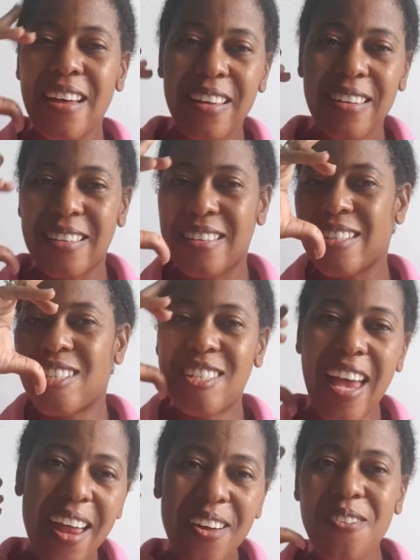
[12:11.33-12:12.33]
the
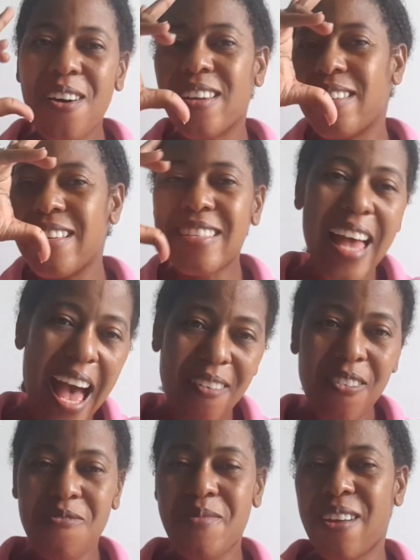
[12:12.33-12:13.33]
shadow on this half
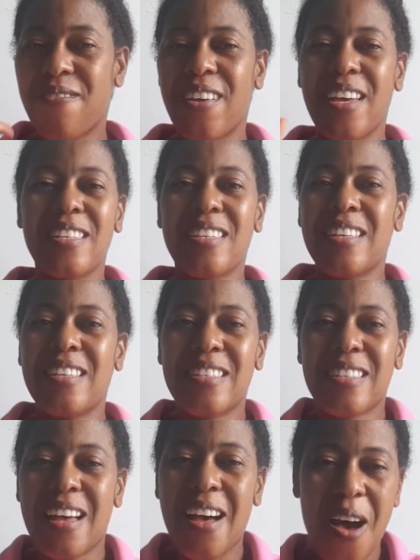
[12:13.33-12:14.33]
of my face is
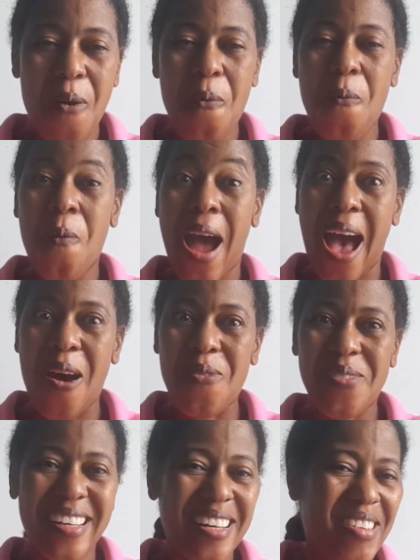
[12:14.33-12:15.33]

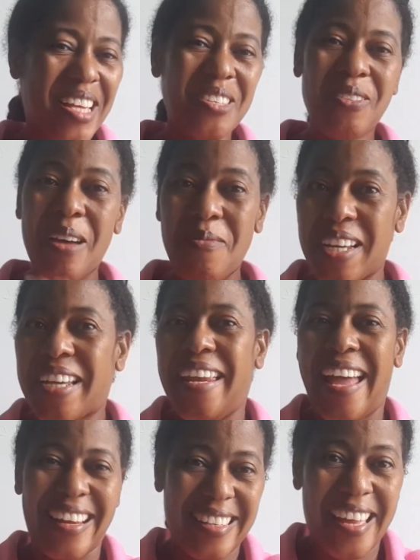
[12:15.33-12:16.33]
wow. That's what I'm looking
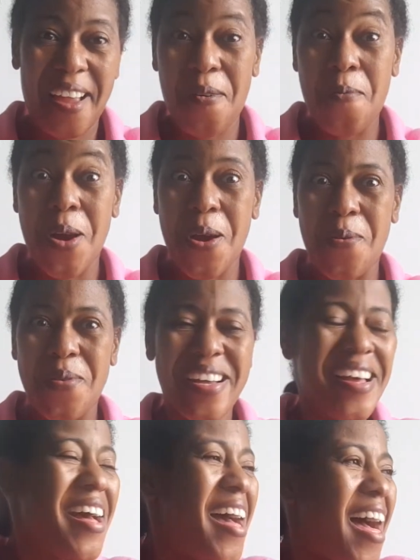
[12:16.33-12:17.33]
at. It's like whoa.
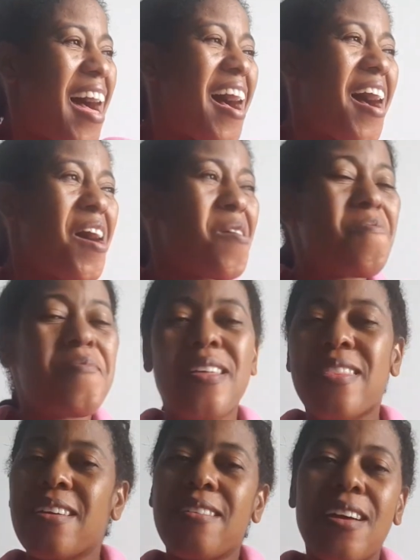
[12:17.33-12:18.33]
But
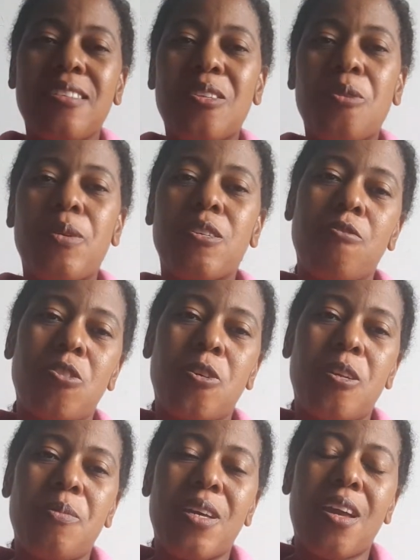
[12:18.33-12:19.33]
thank you guys so much for
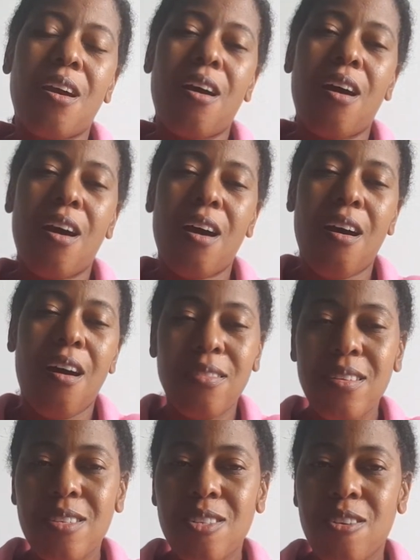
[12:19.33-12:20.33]
joining me on
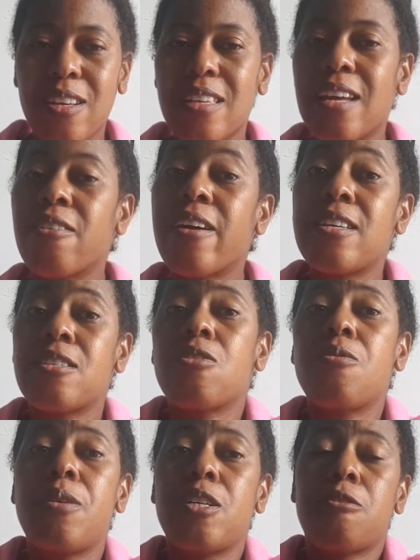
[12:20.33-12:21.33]
this journey. Thank you guys so
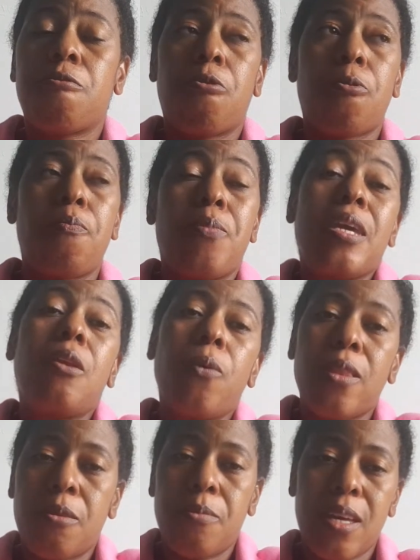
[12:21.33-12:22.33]
much for being
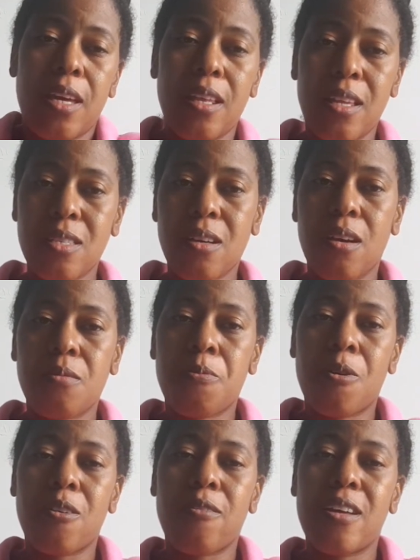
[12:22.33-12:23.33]
with me in this art
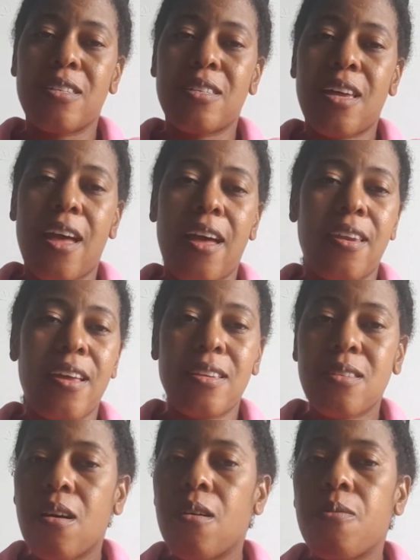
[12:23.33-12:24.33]
progress. And as
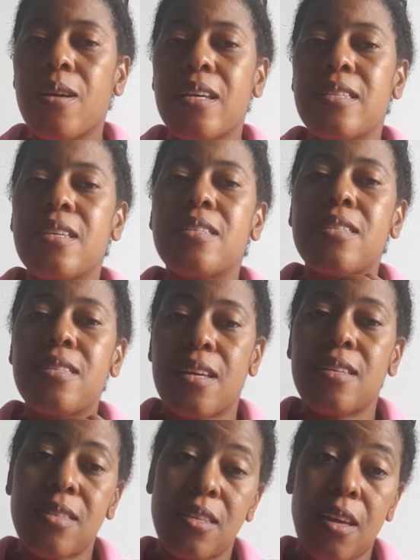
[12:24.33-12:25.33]
always, stay
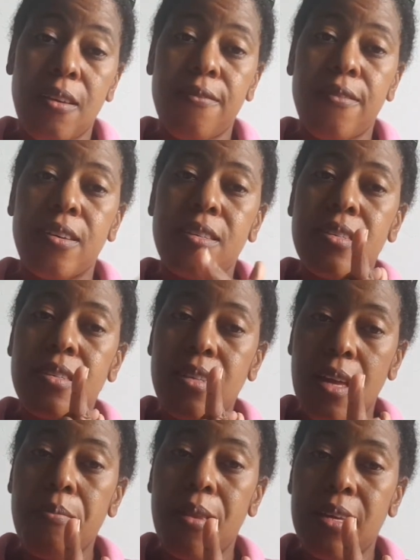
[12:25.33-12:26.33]
safe,
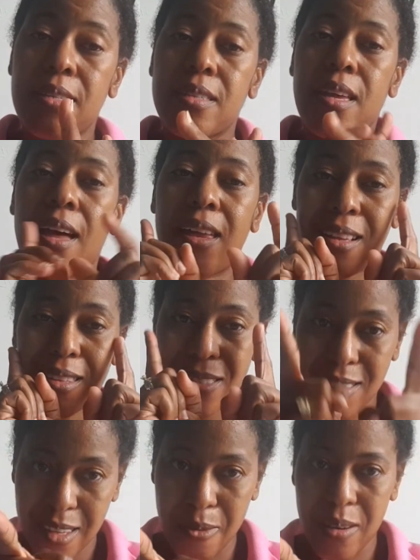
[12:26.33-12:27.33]
stay blessed, and I'll
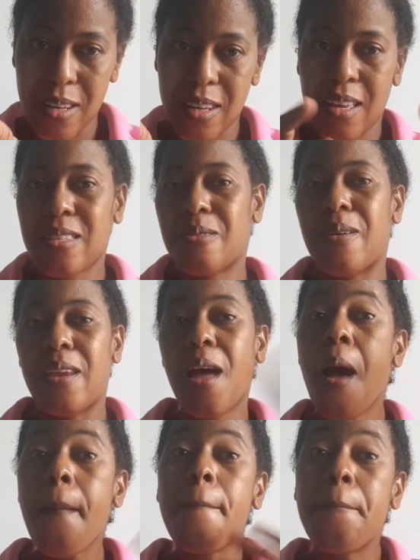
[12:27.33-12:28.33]
see you in the next one.
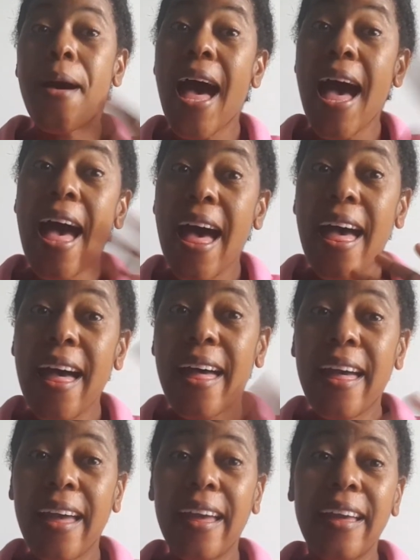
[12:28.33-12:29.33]
Bye.